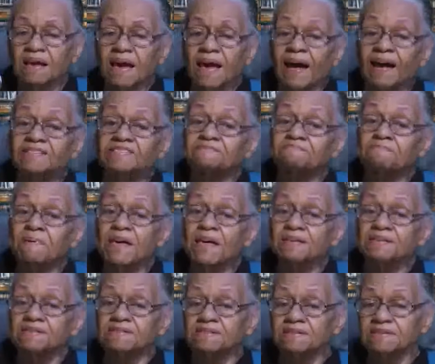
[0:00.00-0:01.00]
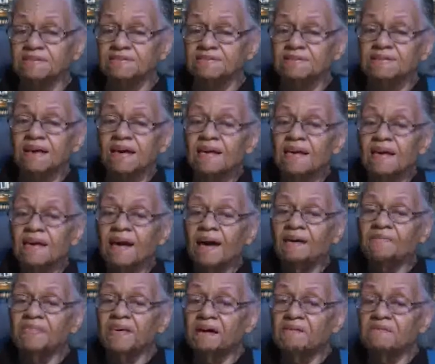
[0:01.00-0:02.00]
expenses,
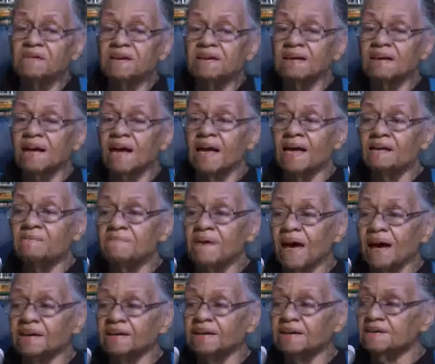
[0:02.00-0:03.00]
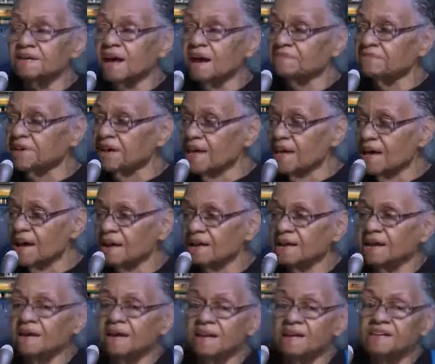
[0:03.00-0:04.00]
and then when he came back, he never had
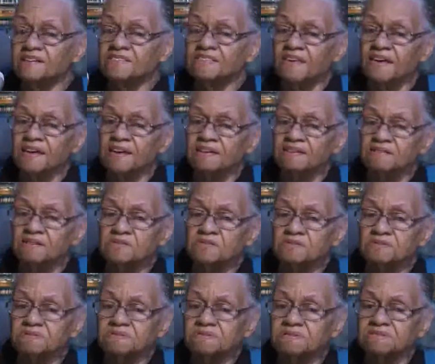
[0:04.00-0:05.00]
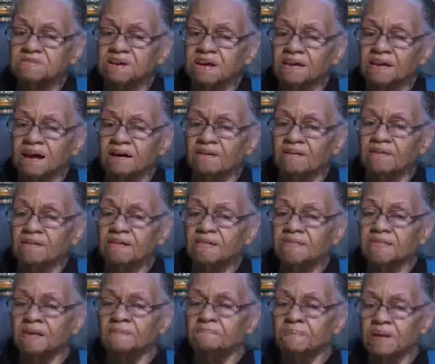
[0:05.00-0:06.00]
anything new to tell
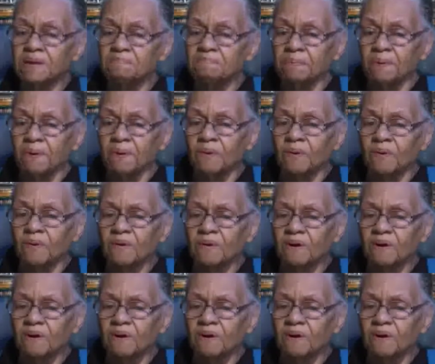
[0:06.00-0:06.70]
the people.